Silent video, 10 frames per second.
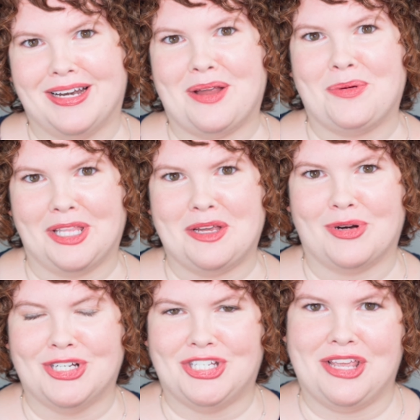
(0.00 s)
and I really
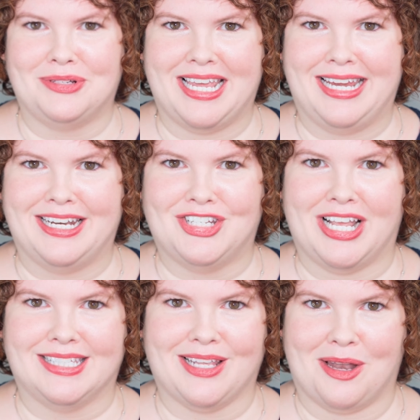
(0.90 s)
appreciate you taking a
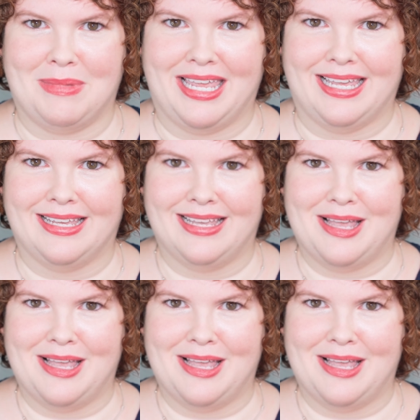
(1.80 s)
chance on me.